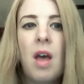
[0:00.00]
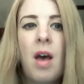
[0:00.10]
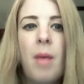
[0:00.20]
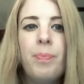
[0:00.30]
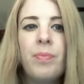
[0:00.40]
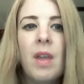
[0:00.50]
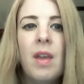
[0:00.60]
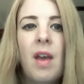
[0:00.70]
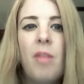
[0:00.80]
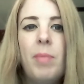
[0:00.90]

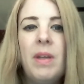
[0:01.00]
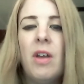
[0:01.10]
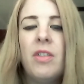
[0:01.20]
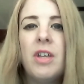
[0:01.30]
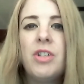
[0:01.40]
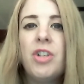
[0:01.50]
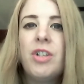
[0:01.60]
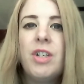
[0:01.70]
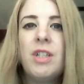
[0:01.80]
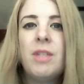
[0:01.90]
I've been on the
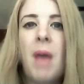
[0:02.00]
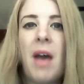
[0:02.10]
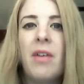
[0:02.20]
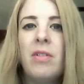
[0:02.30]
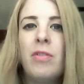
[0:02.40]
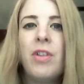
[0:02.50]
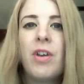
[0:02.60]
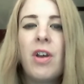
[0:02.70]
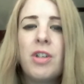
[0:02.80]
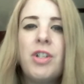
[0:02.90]
judges panel, the
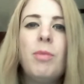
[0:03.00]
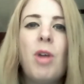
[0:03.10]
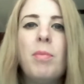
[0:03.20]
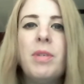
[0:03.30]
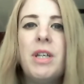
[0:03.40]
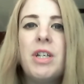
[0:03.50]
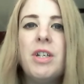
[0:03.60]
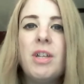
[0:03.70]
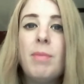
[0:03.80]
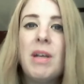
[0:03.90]
costume competition
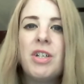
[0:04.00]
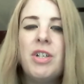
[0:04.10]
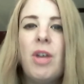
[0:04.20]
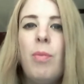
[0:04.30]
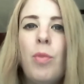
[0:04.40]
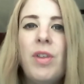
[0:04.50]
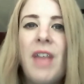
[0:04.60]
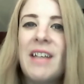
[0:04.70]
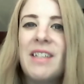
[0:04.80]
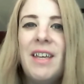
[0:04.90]
at Dimension Jump with
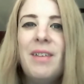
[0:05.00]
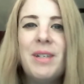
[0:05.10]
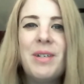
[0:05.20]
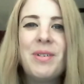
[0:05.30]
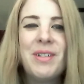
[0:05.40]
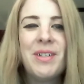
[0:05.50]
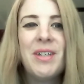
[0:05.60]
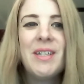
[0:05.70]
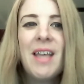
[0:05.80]
Hattie, which was good.